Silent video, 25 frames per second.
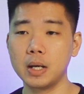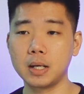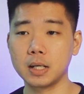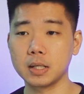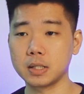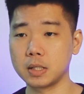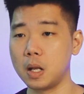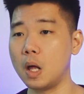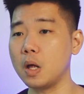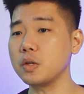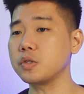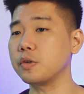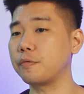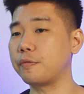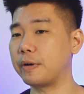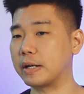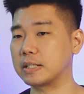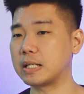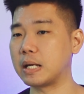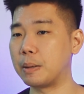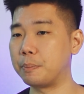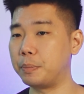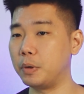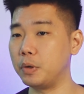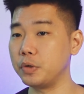There's lots of
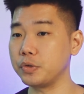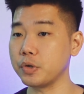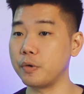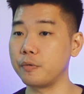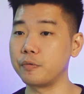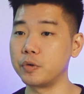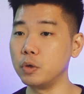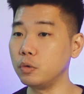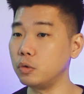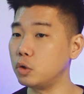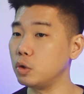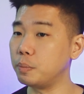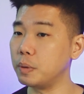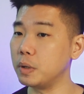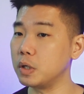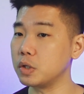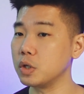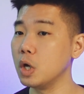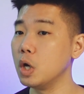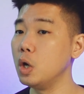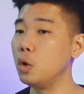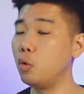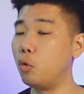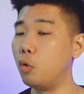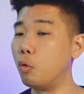examples of YouTubers
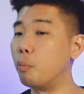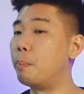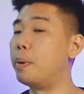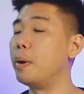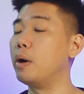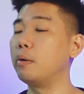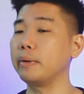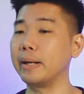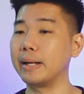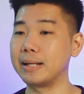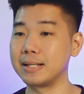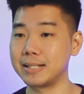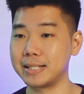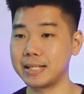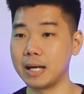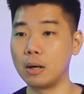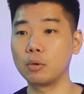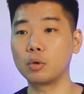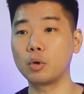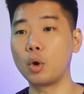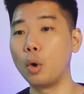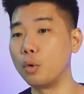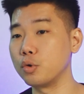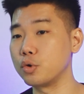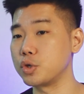who build and sell
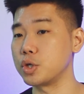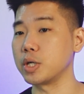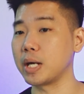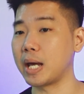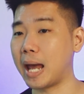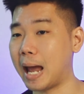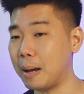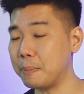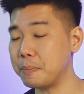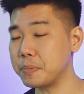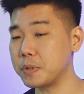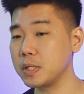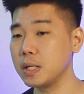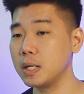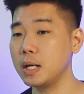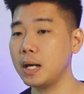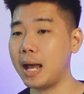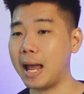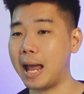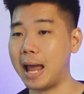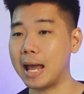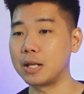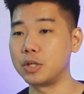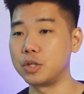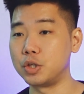coaching apps
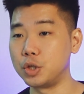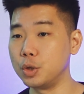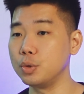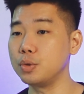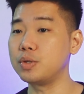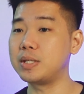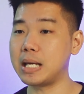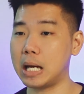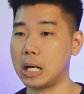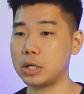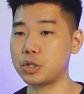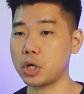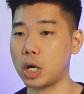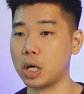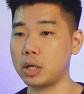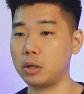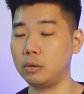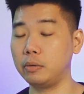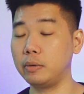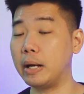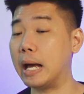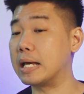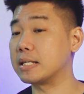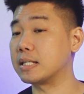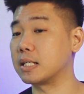and use their
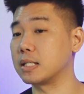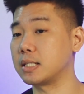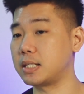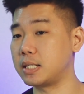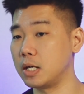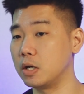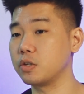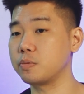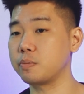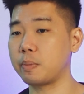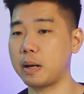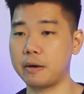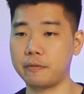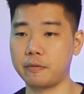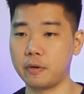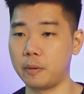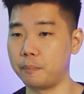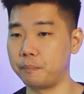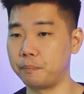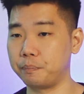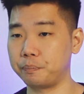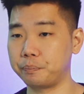channel as a sales platform.